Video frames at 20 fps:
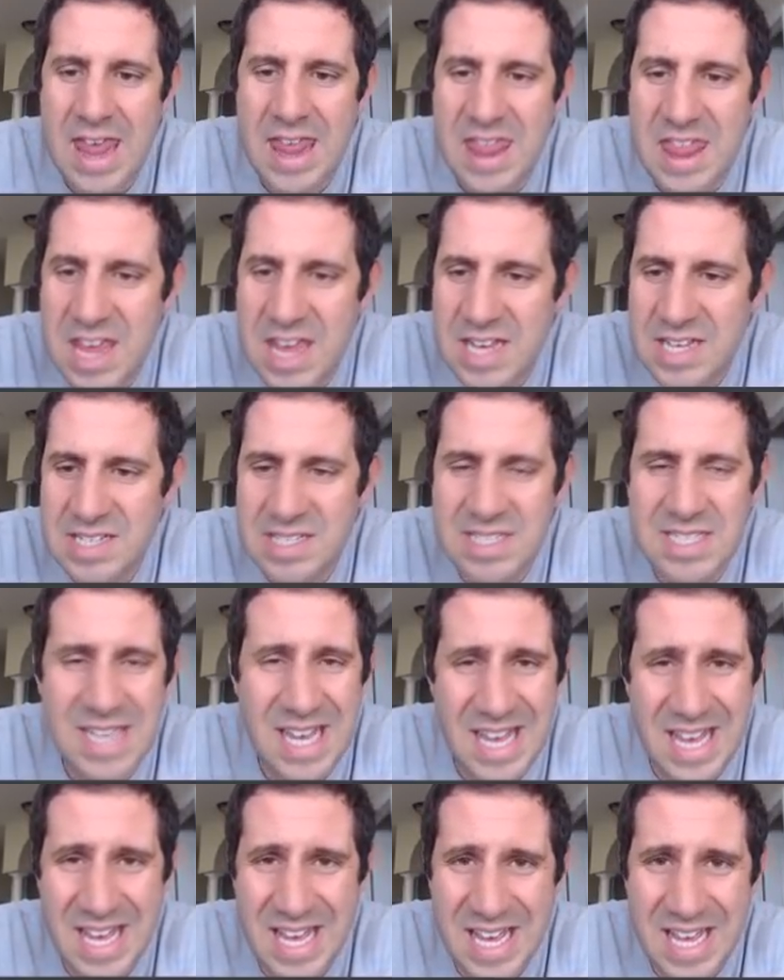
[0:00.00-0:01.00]

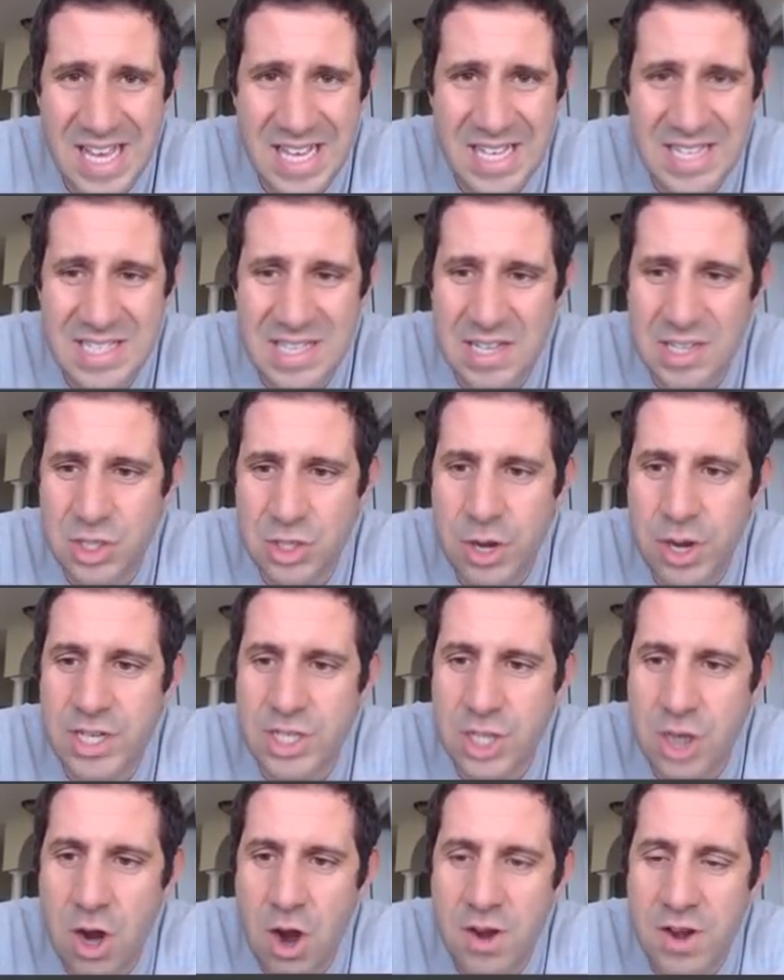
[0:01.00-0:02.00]
This is a
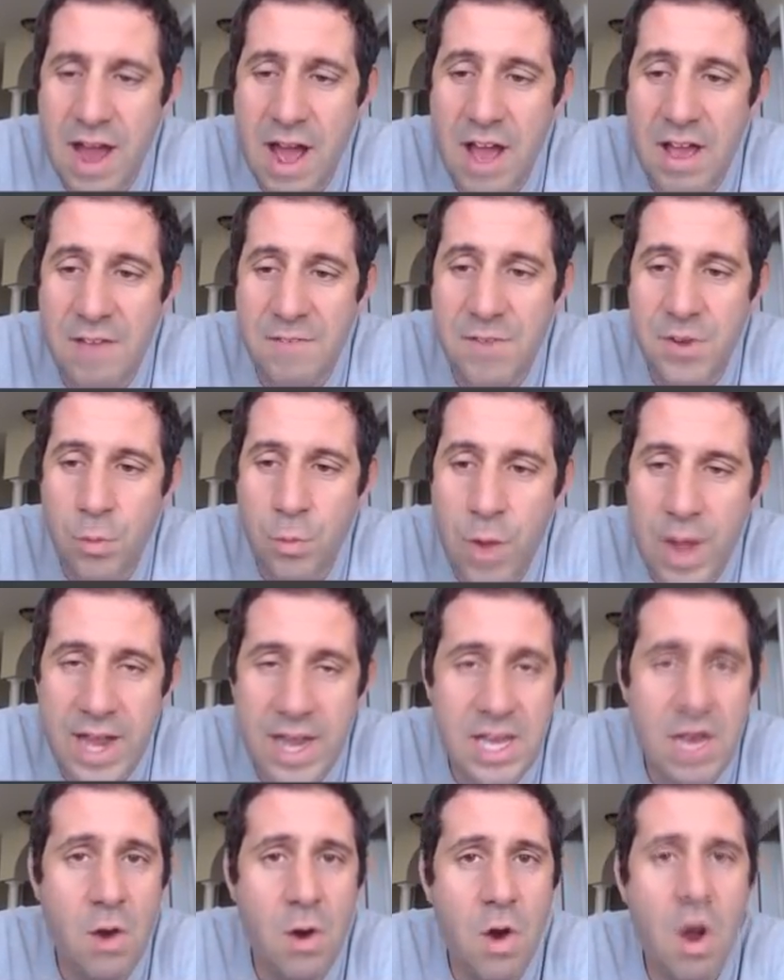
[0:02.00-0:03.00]
strange car. Now, if your
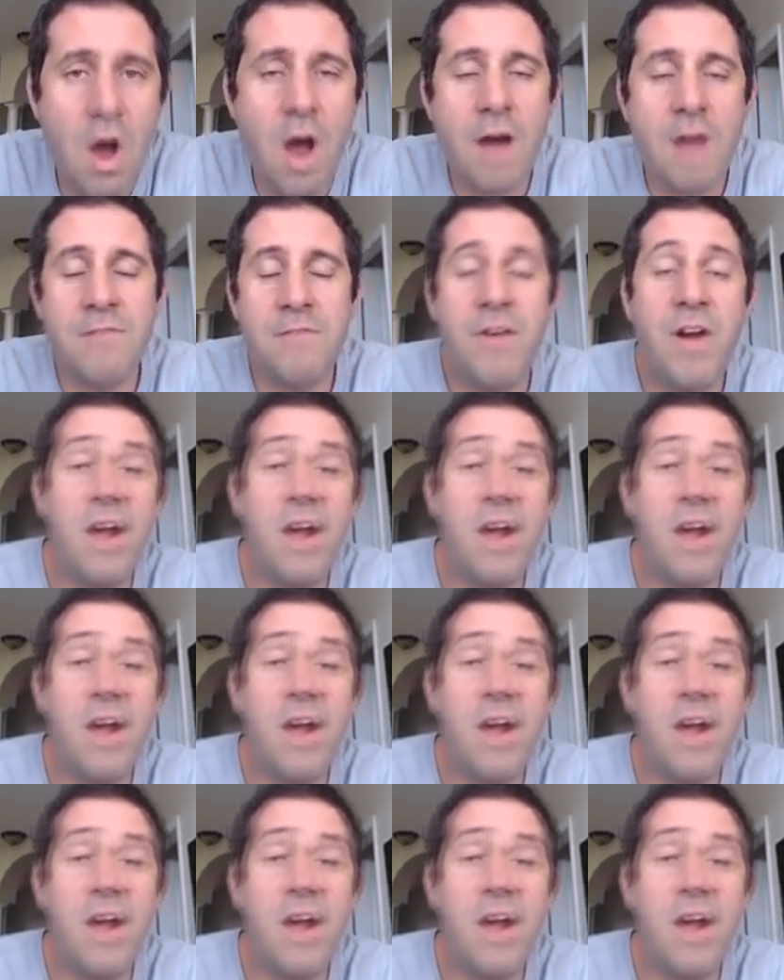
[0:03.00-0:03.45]
radio caught